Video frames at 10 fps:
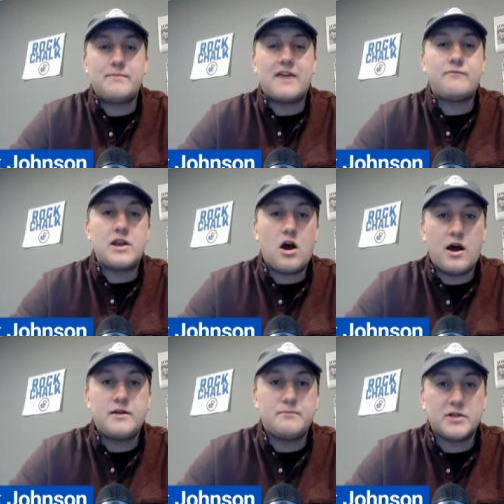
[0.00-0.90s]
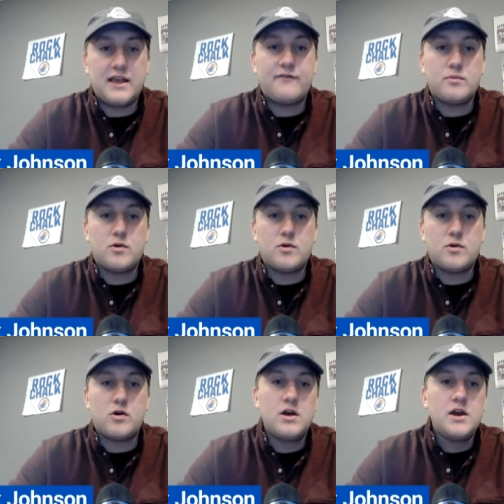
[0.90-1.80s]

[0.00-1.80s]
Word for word: They have been unbelievable